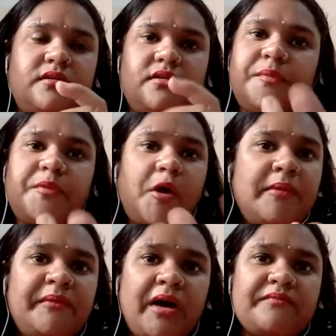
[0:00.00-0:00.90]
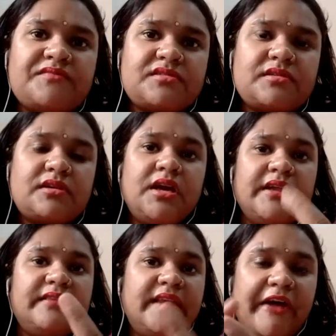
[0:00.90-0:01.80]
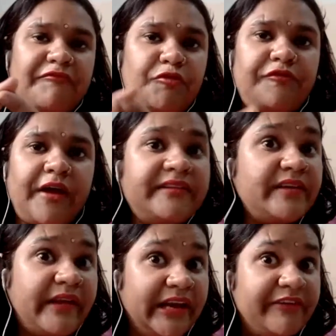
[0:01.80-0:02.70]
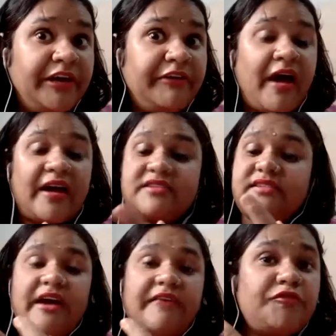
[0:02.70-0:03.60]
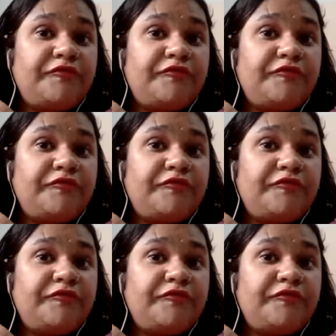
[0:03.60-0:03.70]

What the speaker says: The problem comes. They have to find the relevant facts, they have to